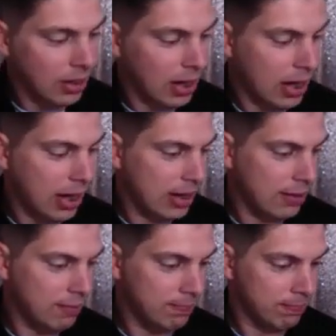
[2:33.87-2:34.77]

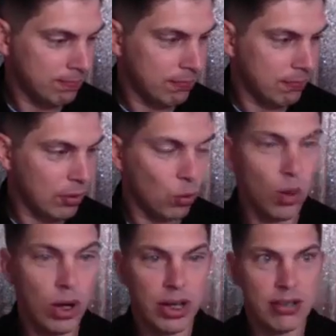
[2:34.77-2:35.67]

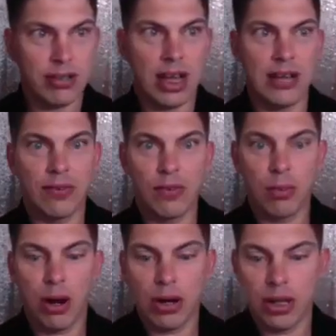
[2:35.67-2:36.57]
What is life of the
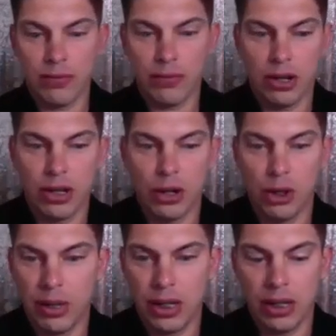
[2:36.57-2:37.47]
party? If you're a
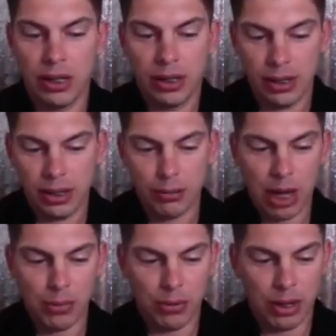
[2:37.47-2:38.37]
newbie in
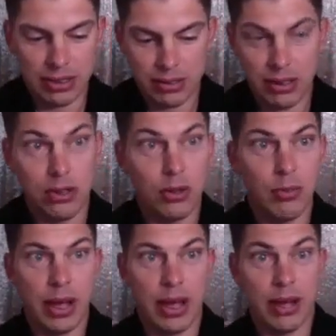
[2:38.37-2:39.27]
Paparazzi, you
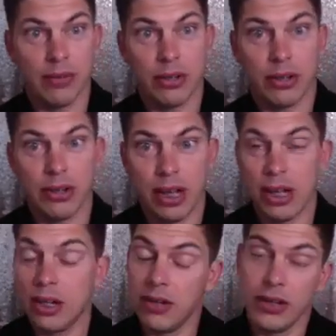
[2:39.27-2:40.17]
may have heard,
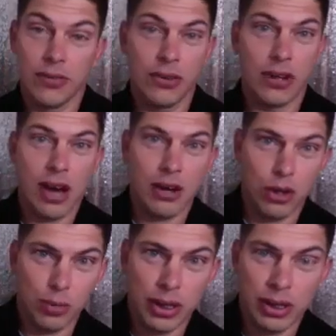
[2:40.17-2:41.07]
and even if you're not a
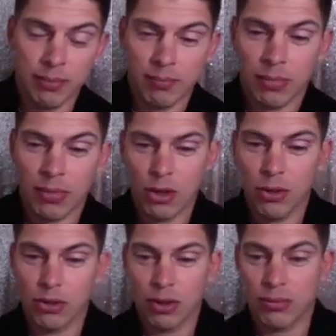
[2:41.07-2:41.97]
newbie, you
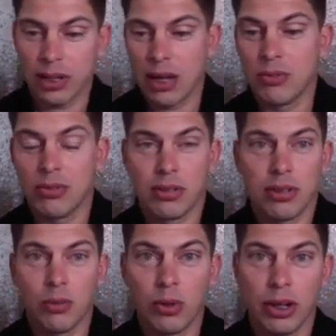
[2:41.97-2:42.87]
sometimes
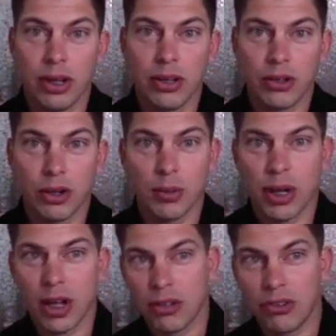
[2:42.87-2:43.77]
will hear the
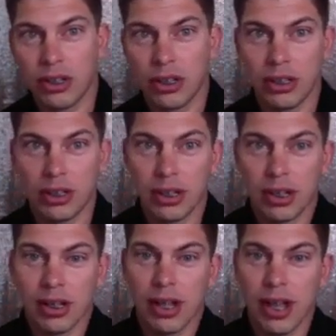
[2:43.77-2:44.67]
terminology
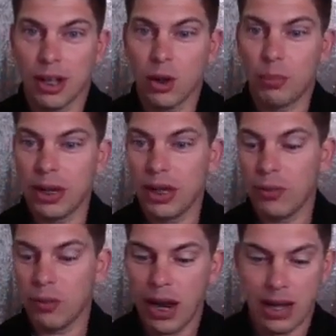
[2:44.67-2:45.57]
LOP
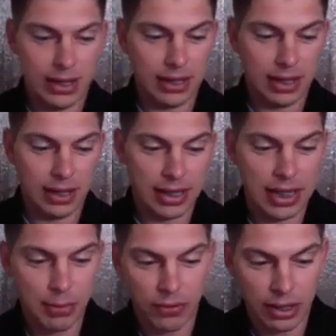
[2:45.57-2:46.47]
rank and that
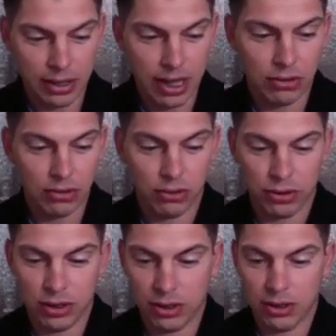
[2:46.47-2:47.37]
type of thing. That's
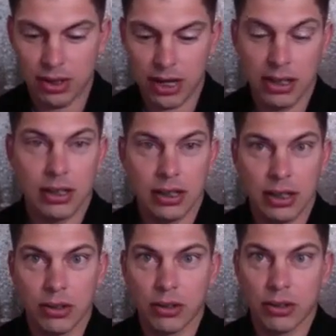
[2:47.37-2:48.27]

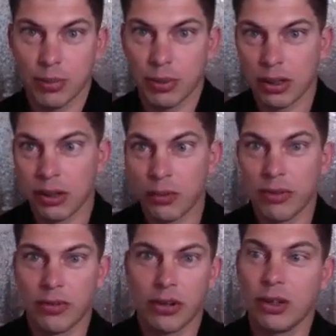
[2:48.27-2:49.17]
technically or typically
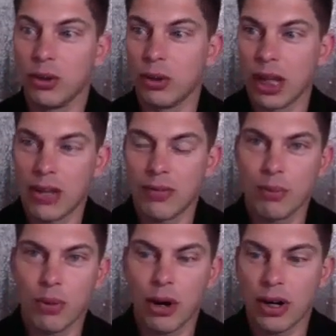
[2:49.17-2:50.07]
referring to life of the
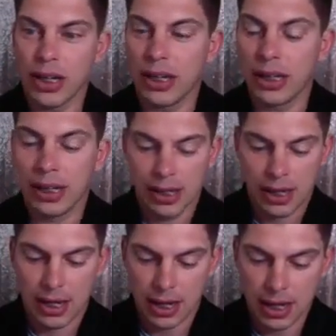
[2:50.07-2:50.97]
party,
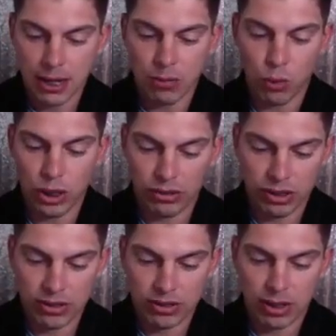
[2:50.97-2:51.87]
which
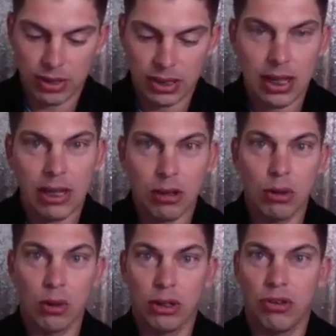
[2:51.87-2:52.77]
is something that
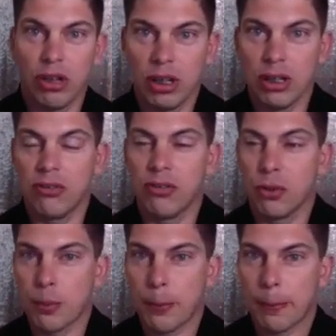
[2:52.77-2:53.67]
you achieve
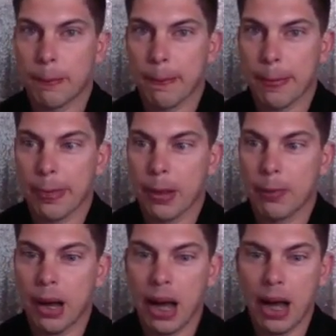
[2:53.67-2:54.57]

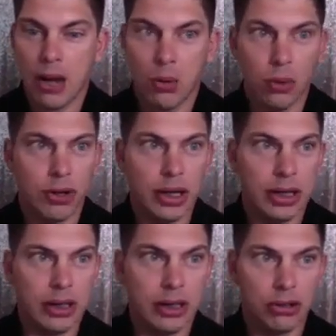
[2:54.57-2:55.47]
by
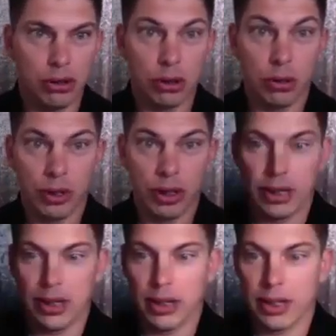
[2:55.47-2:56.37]
ordering
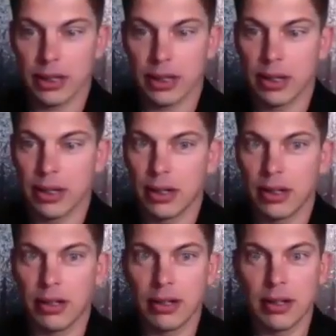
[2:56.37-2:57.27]
jewelry in
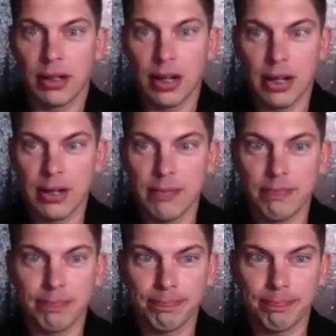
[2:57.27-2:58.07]
from